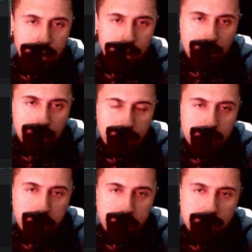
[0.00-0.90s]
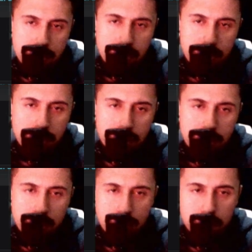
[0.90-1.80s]
let's pass the
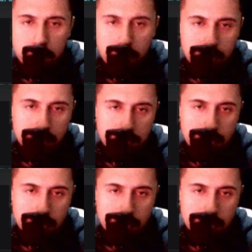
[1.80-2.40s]
tuple